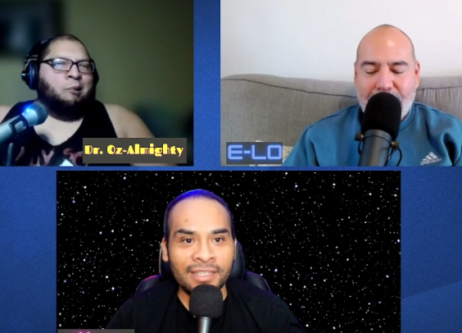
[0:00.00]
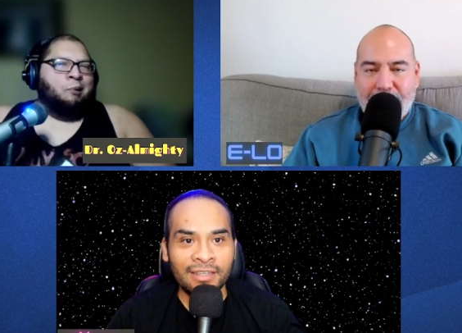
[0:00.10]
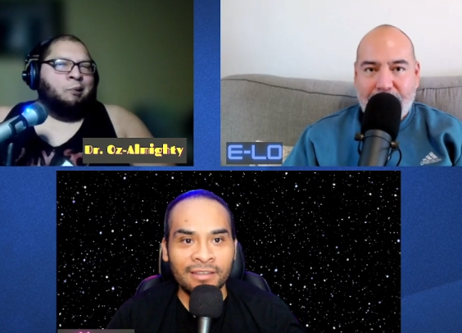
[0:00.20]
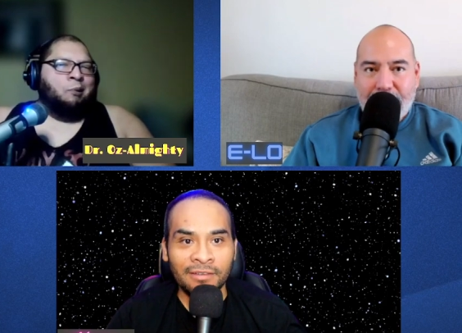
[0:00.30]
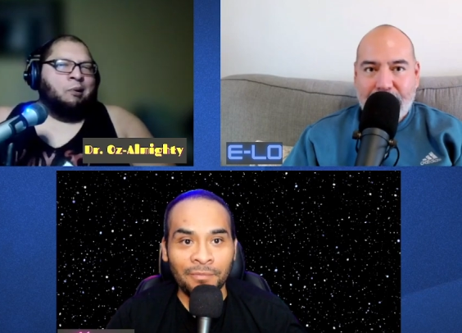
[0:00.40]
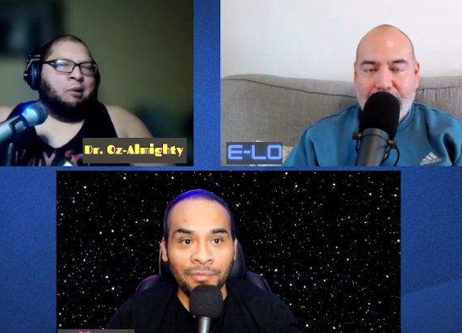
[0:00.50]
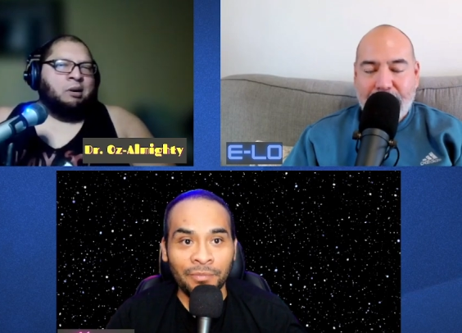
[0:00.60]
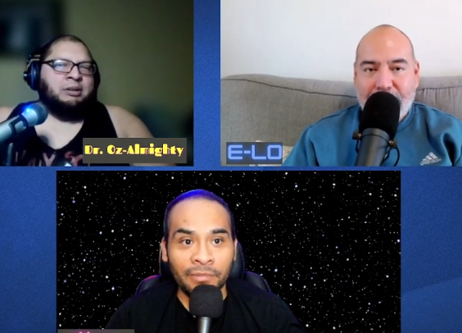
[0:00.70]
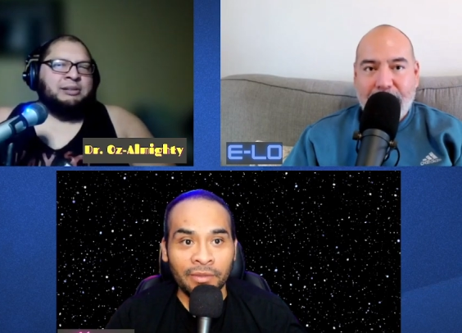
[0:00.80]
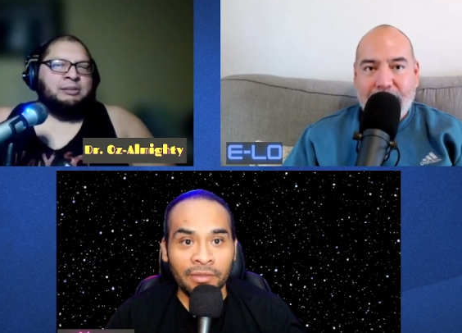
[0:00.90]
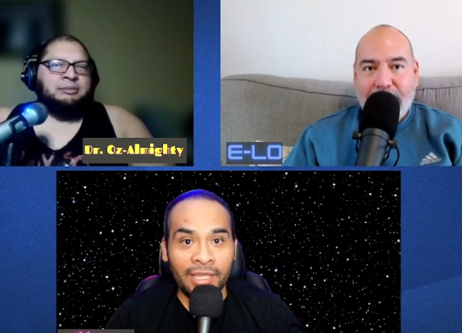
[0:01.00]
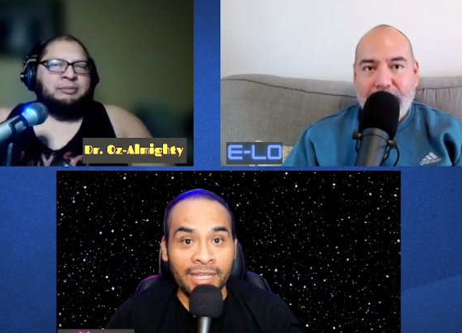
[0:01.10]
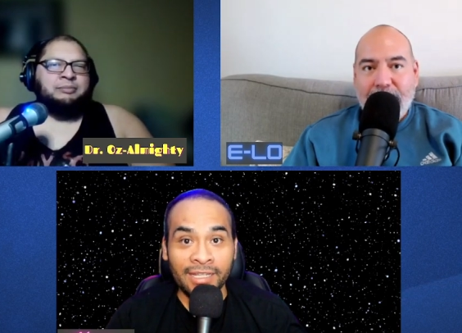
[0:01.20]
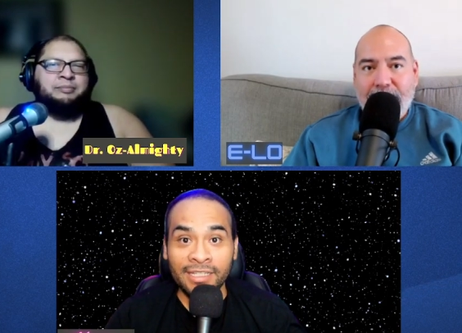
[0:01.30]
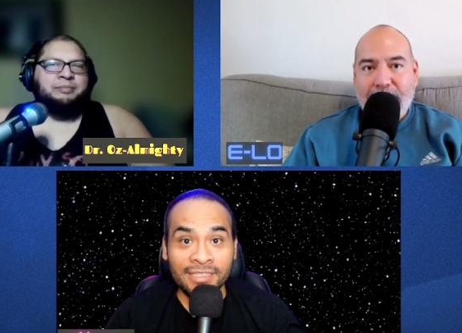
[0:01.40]
Speaker 1: like
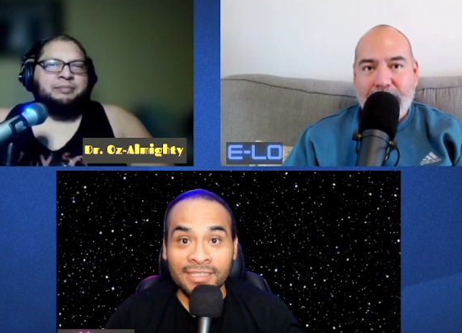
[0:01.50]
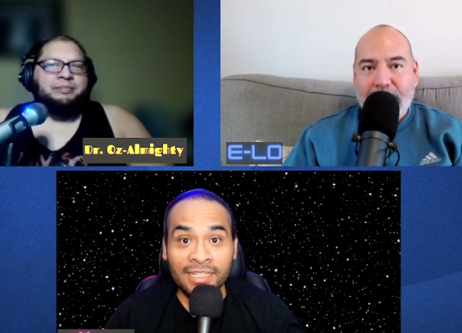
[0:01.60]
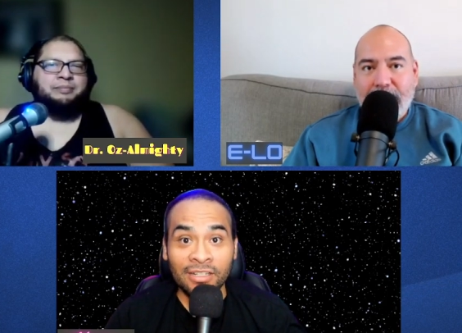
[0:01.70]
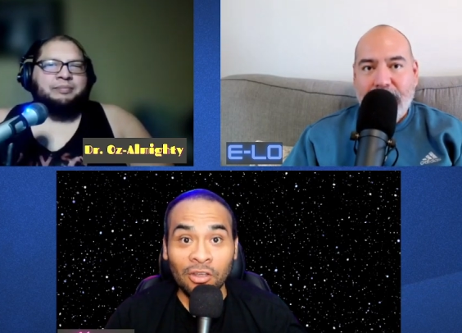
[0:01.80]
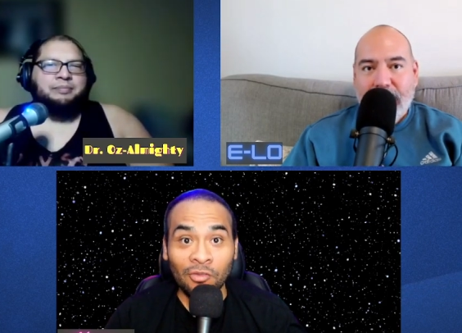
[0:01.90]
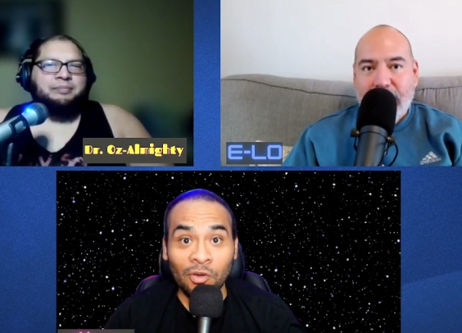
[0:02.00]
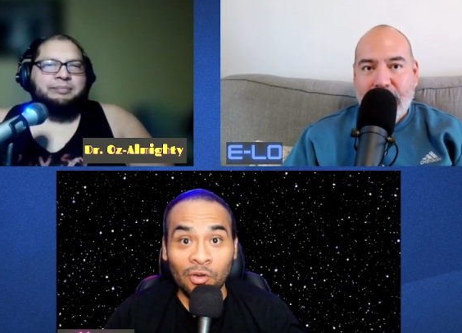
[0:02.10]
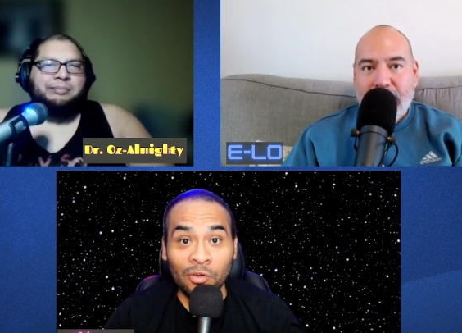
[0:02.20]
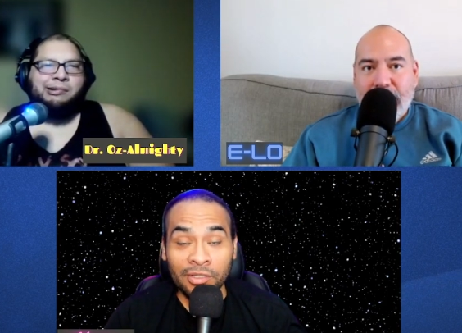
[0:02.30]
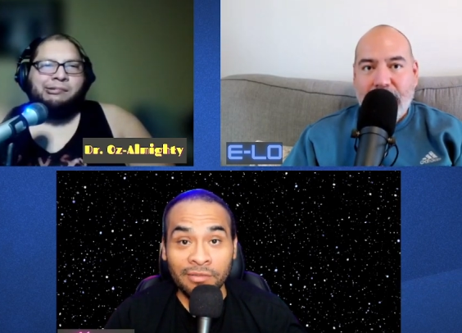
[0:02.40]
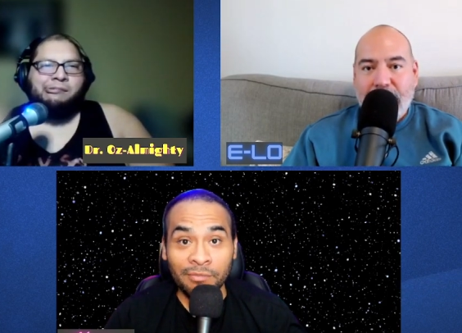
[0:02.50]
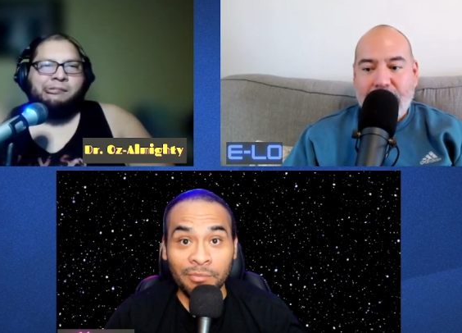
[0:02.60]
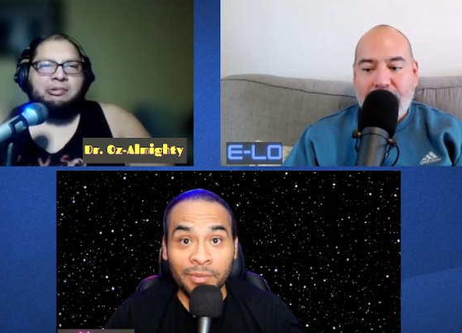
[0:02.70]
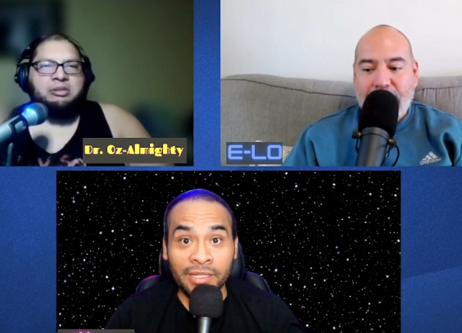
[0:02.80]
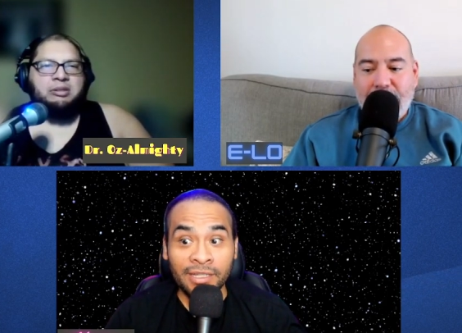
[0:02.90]
aliens taking over
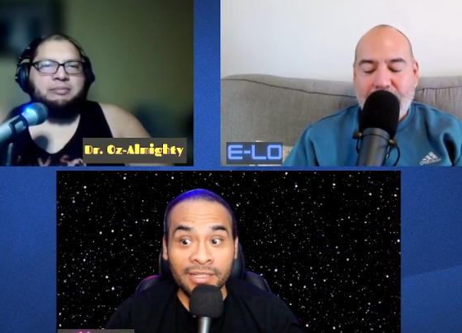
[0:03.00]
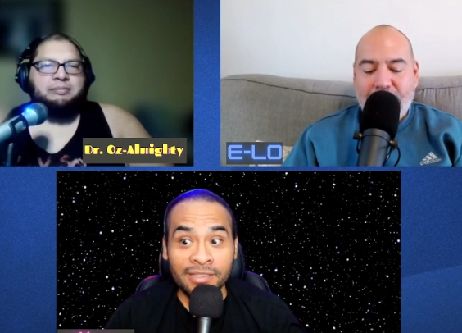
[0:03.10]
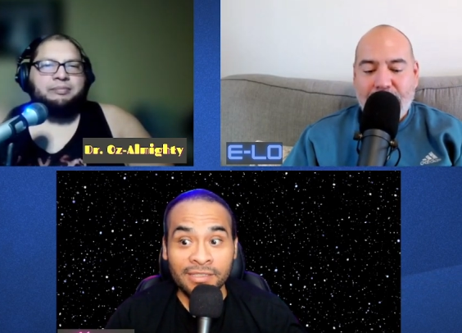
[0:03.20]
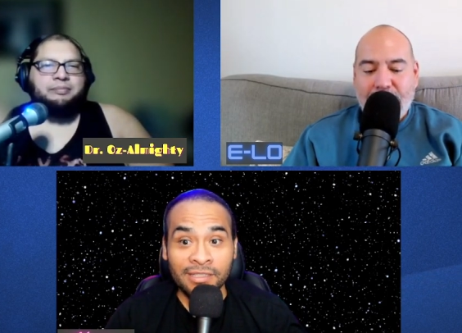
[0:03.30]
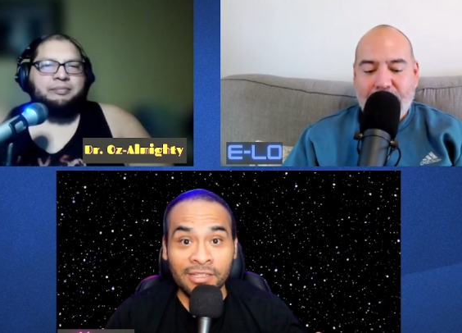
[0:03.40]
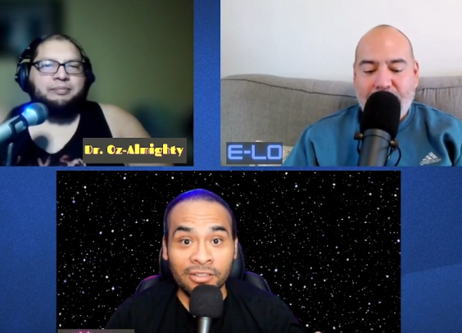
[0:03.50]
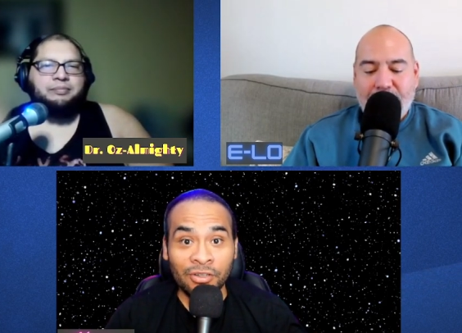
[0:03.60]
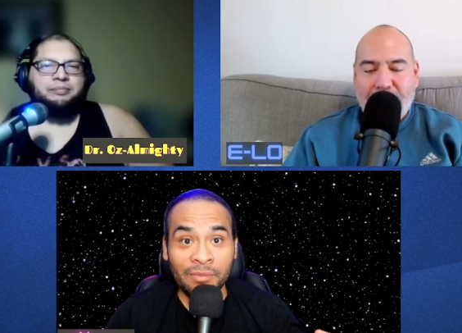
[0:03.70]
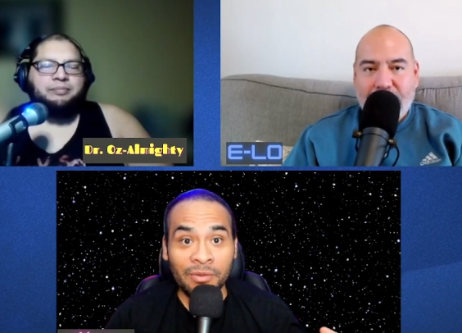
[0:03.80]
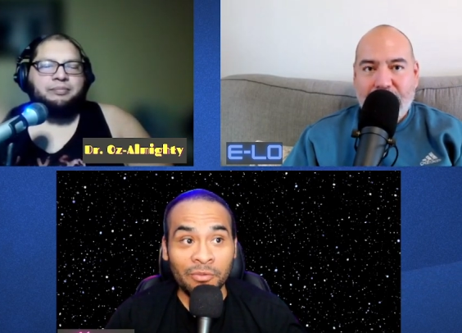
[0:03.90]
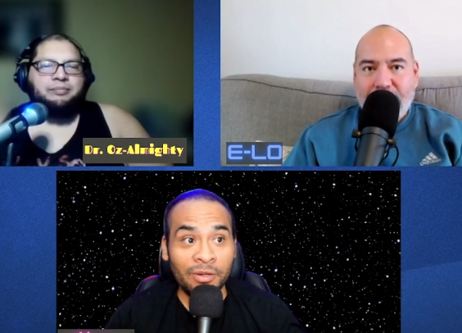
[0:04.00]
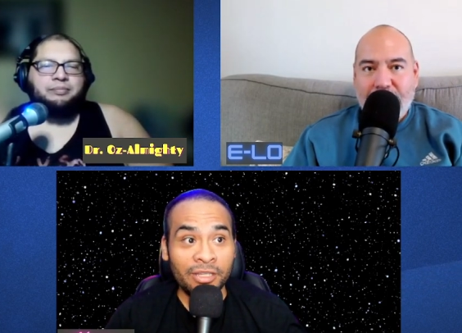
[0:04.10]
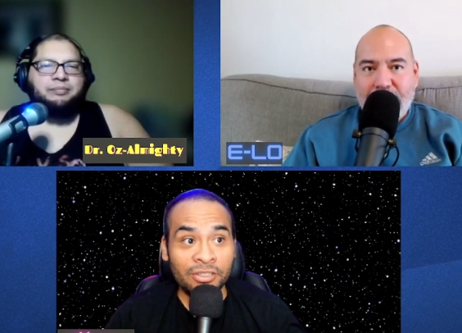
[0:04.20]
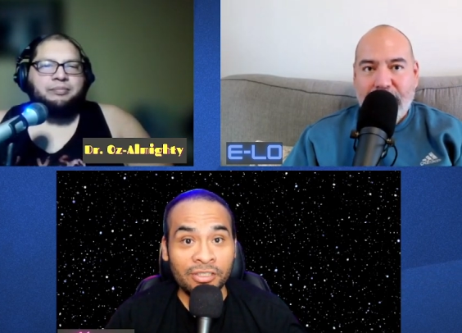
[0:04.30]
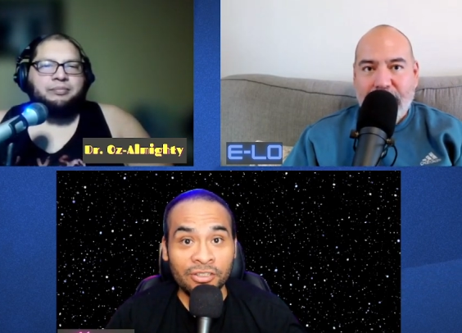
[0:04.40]
because they're trying to be
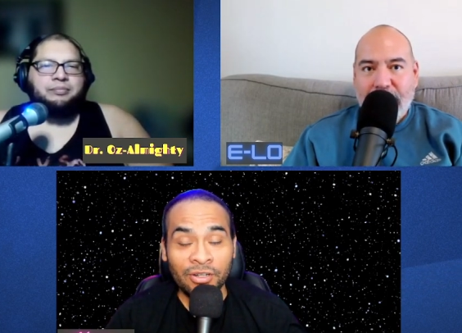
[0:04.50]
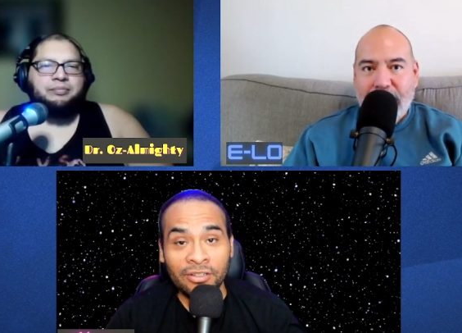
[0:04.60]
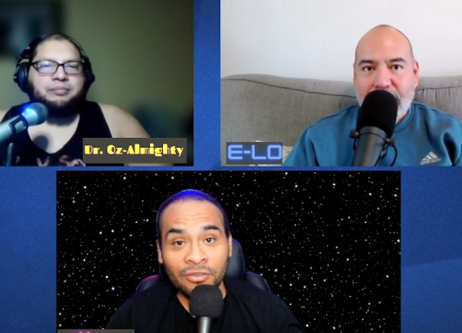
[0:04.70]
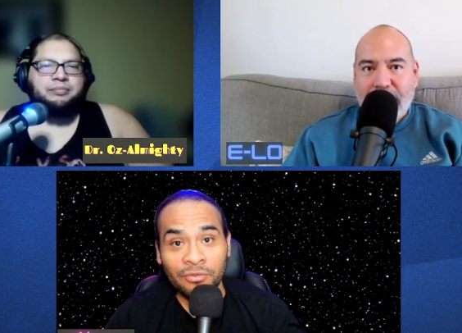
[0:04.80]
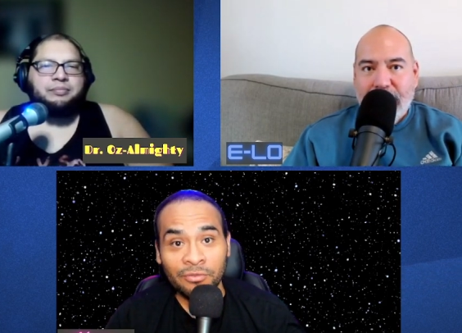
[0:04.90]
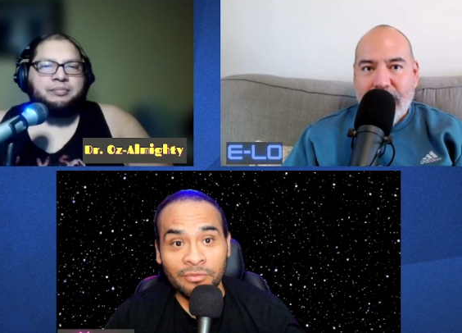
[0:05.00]
rich and they're trying to